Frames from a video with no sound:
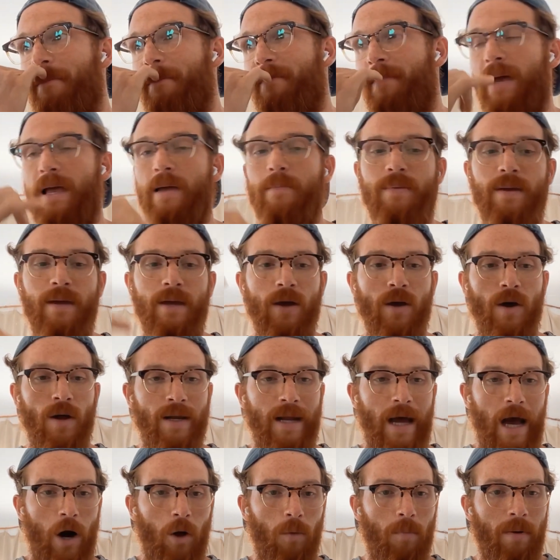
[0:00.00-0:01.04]
maybe
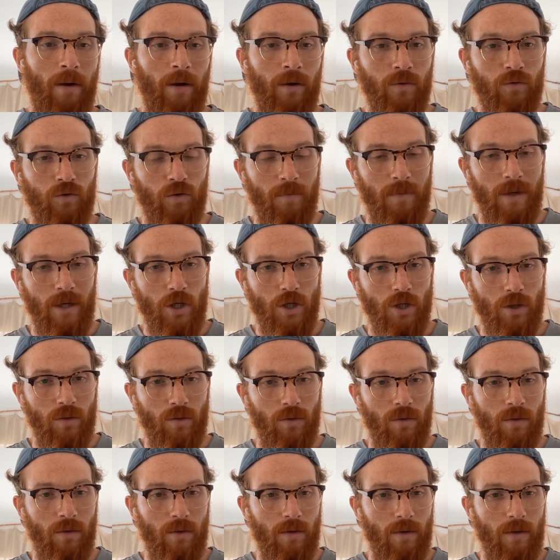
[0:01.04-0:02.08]
an outbound
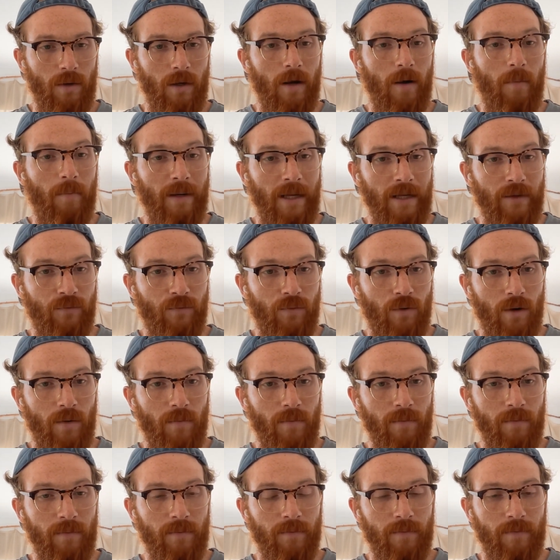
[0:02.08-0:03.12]
automation
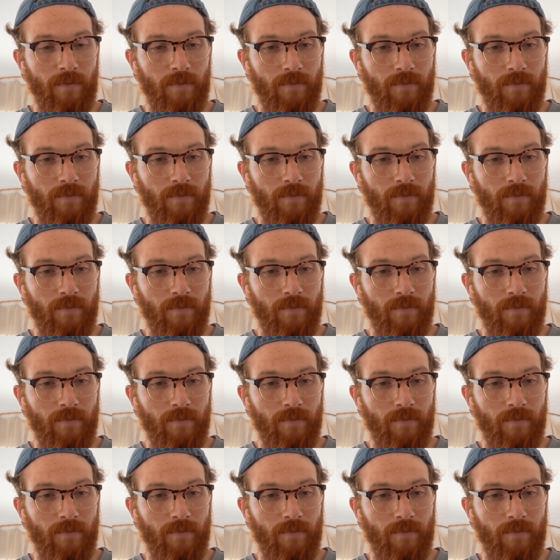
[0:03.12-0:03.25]
platform